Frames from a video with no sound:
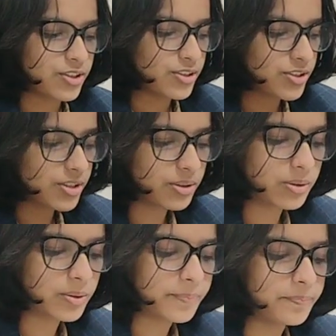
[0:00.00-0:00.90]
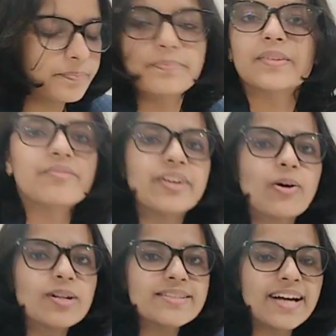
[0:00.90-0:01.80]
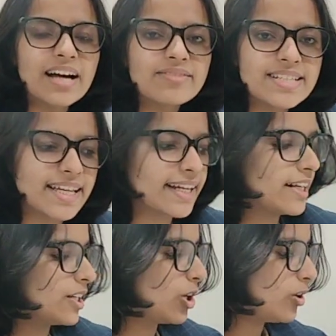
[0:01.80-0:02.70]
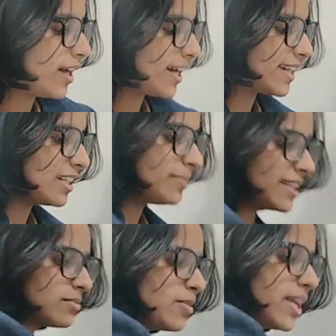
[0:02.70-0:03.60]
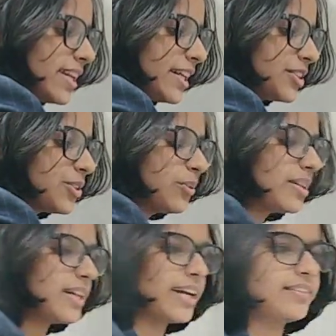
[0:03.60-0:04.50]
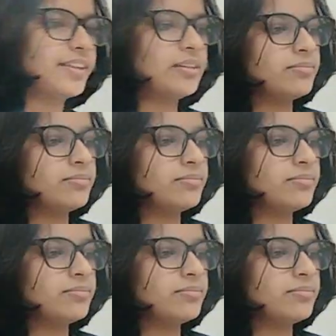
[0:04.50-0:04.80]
So we also have a second law, and I'll be explaining it through a diagram.